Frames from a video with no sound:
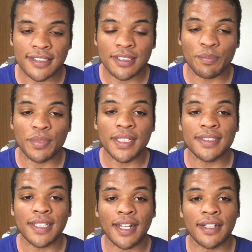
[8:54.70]
the
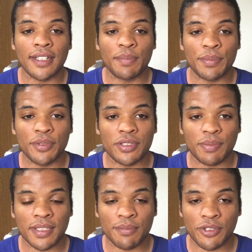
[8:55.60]
biggest area people
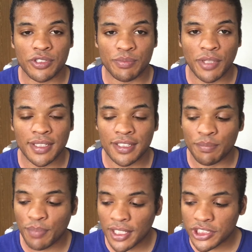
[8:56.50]
spend the most money.
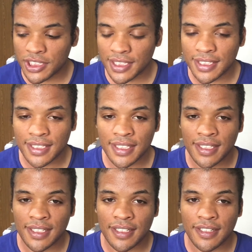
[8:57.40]
Budgeting
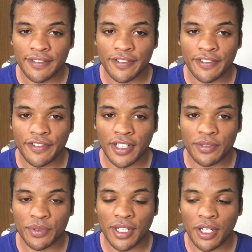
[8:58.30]
for
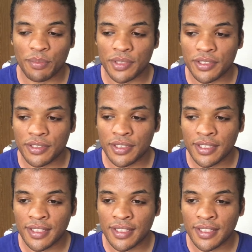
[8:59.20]
fun will help you.